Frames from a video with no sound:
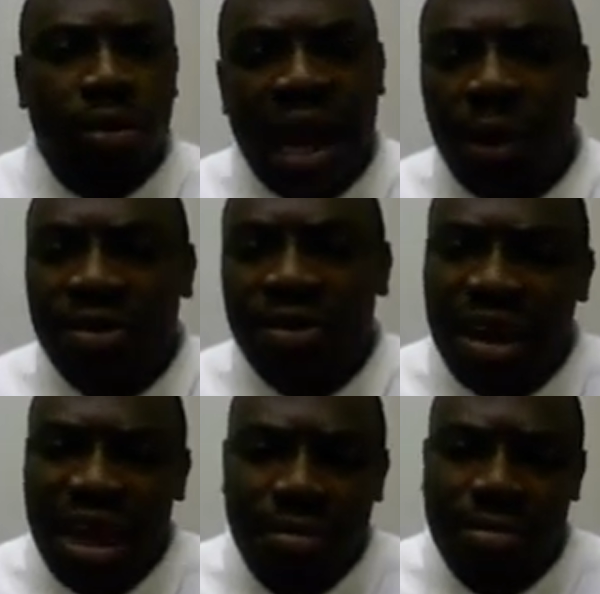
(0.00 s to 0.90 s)
When I went to
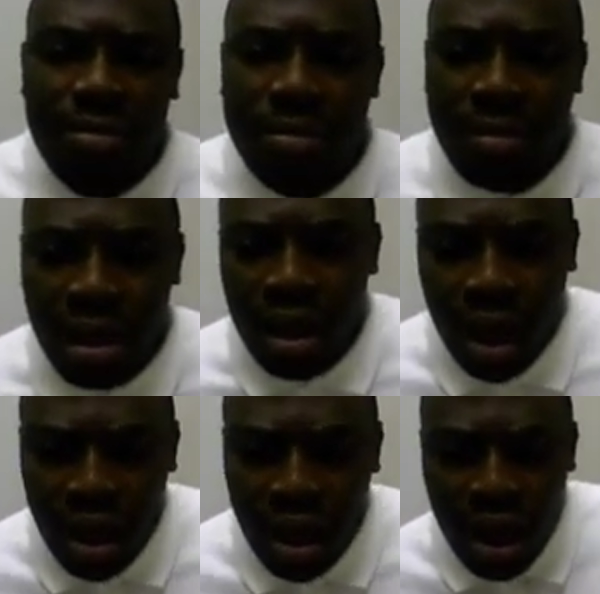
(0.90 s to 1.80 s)
see him,
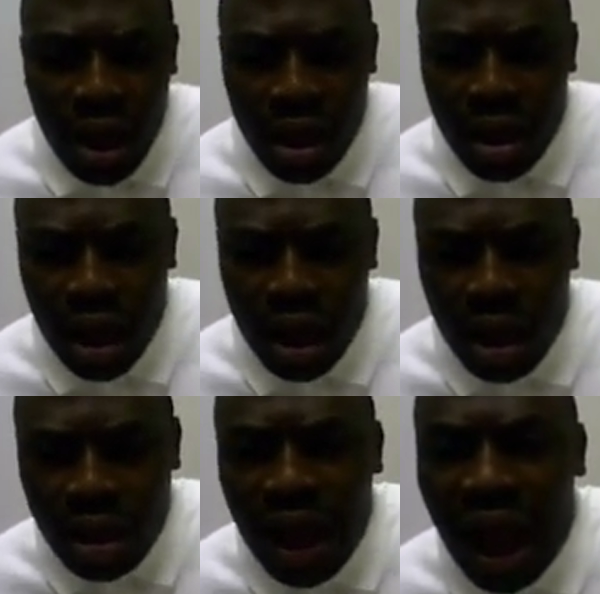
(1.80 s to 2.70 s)

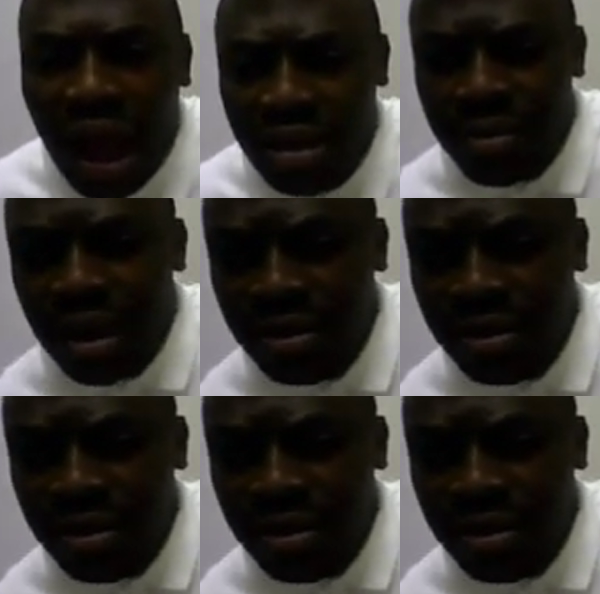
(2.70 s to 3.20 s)
he asked